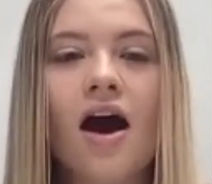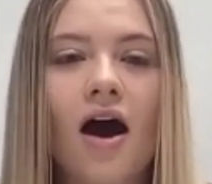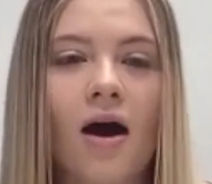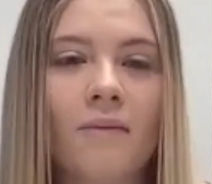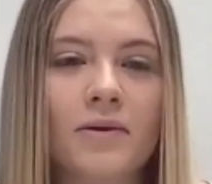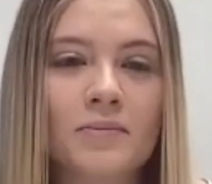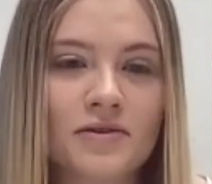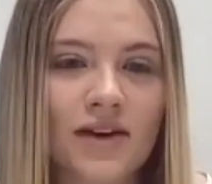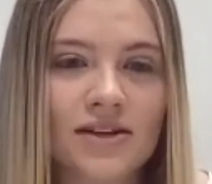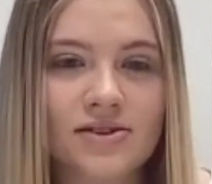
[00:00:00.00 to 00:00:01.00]
The
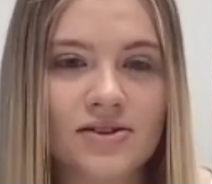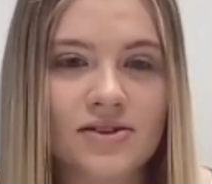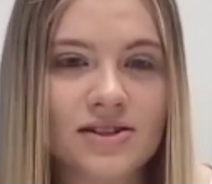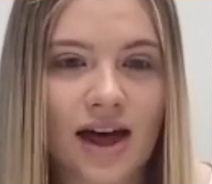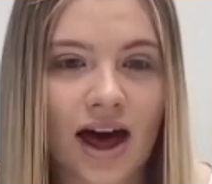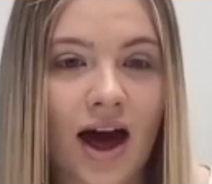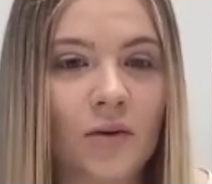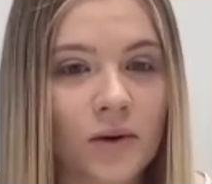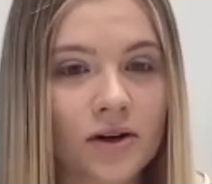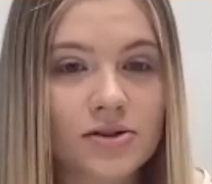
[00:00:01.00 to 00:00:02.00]
professors that
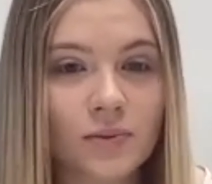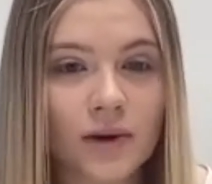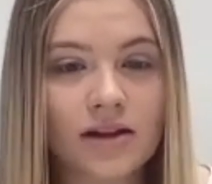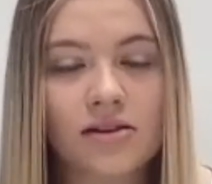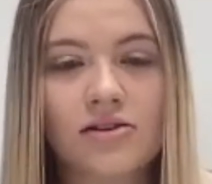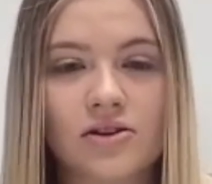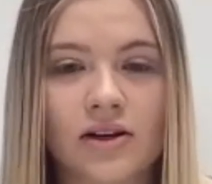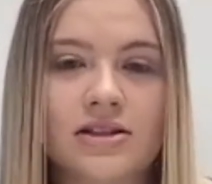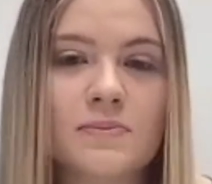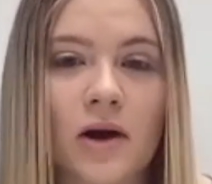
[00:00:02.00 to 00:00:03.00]
I worked with
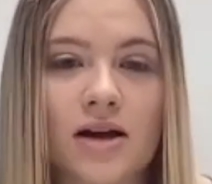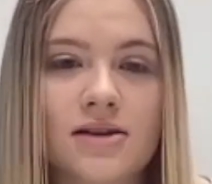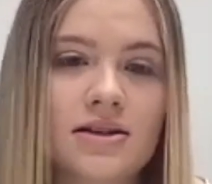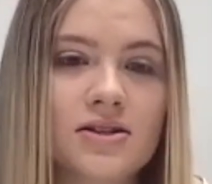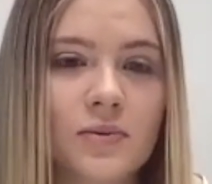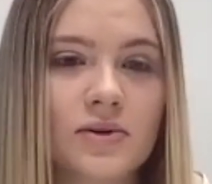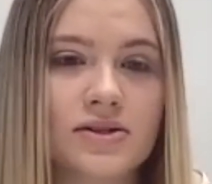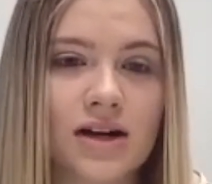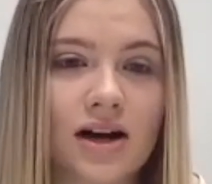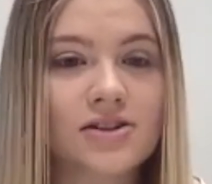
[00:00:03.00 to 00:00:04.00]
during this process
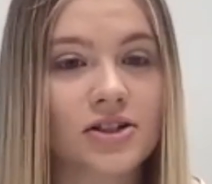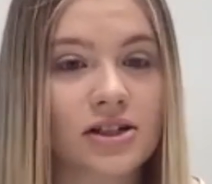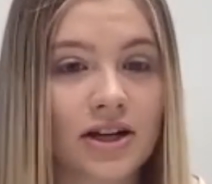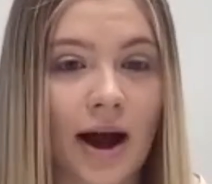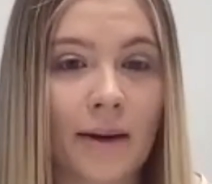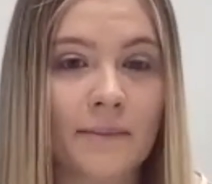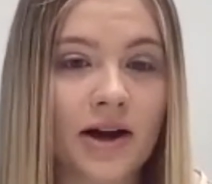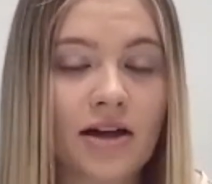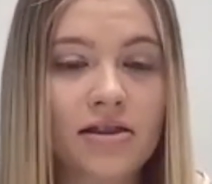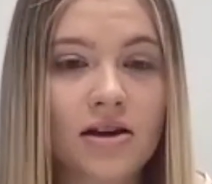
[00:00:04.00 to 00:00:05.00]
was Dr. Claire
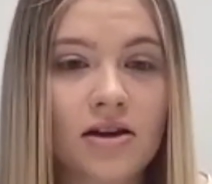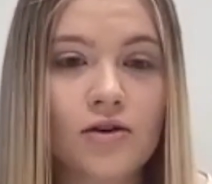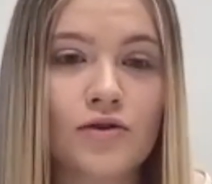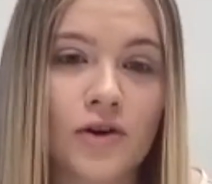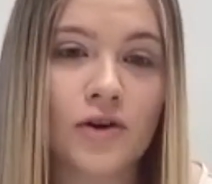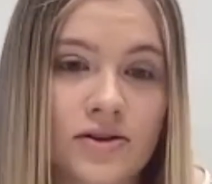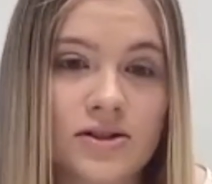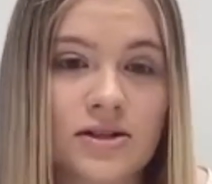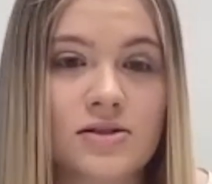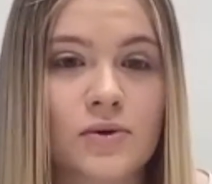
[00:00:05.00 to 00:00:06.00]
Abernathy, who
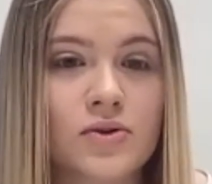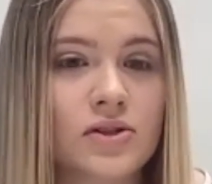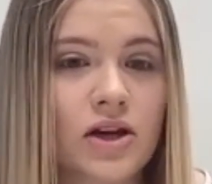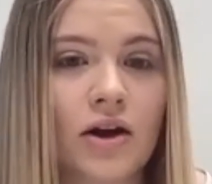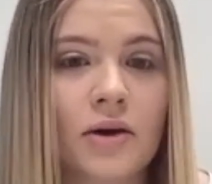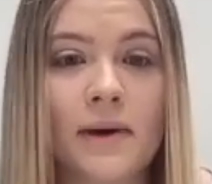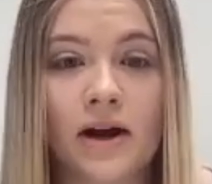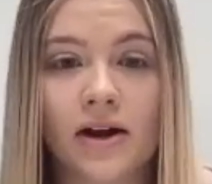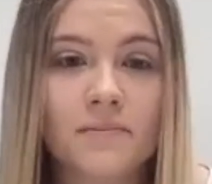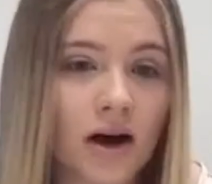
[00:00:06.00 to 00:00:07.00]
focuses mostly on
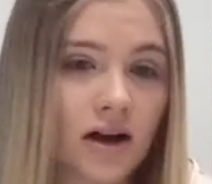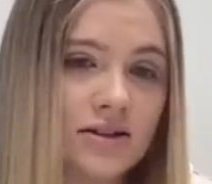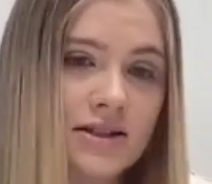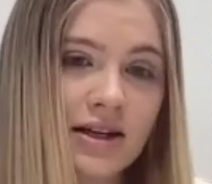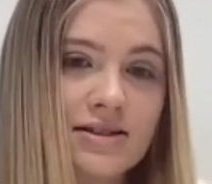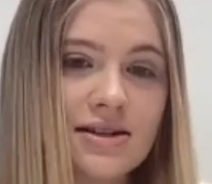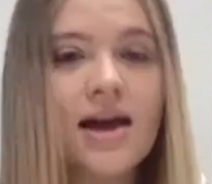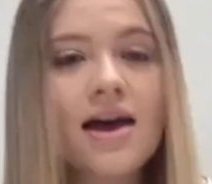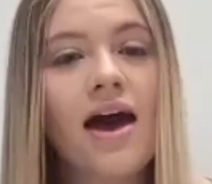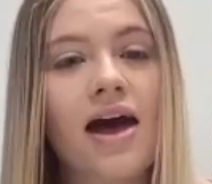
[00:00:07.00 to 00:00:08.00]
American politics,
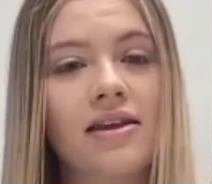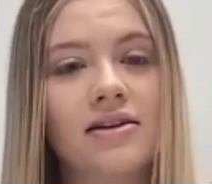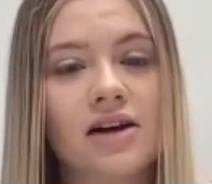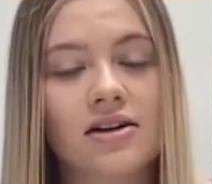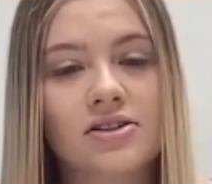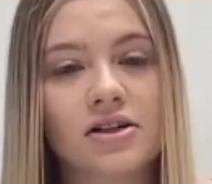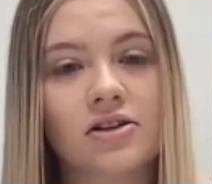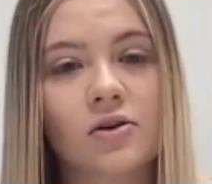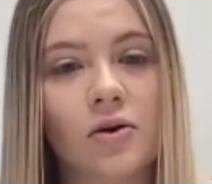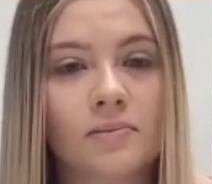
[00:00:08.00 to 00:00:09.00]
and then Dr.
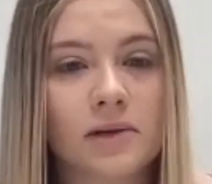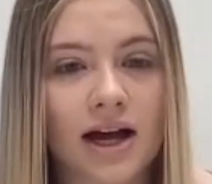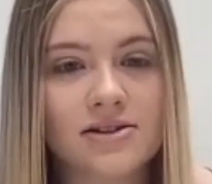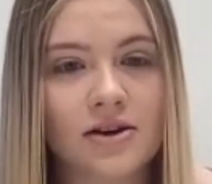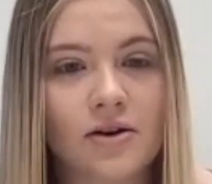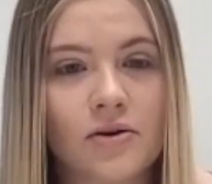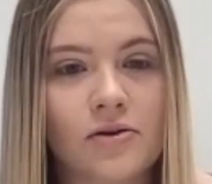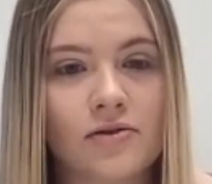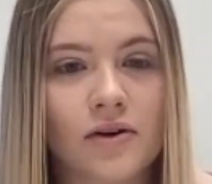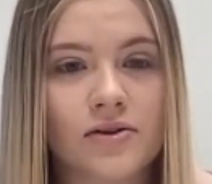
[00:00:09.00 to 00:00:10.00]
Lauren Belasco,
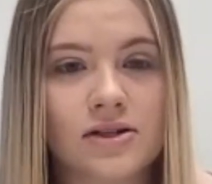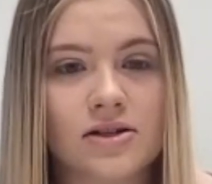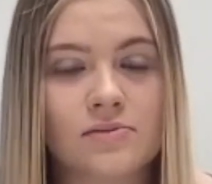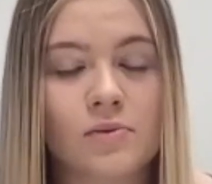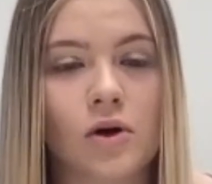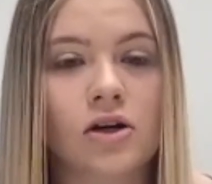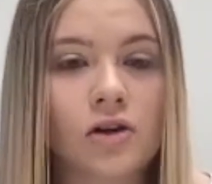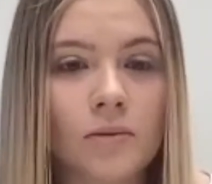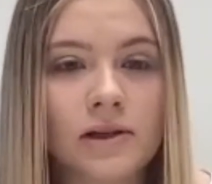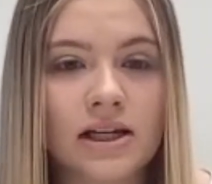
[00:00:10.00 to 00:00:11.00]
who focuses more
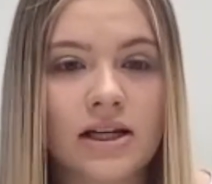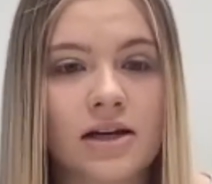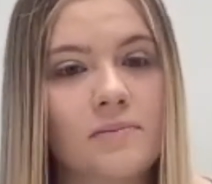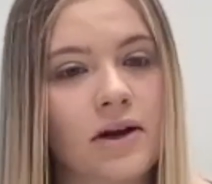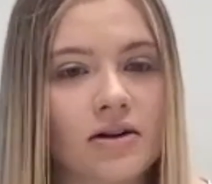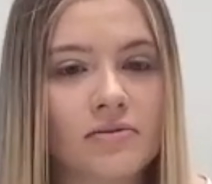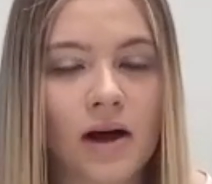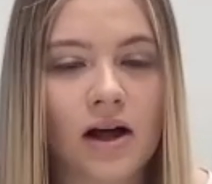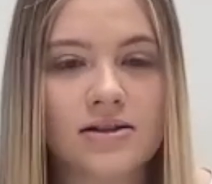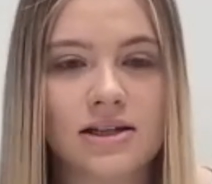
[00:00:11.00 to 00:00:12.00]
globally, comparative
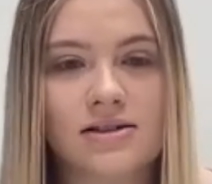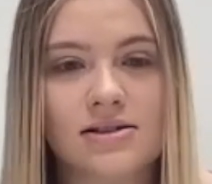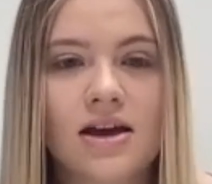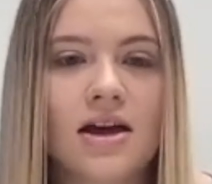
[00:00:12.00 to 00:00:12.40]
politics,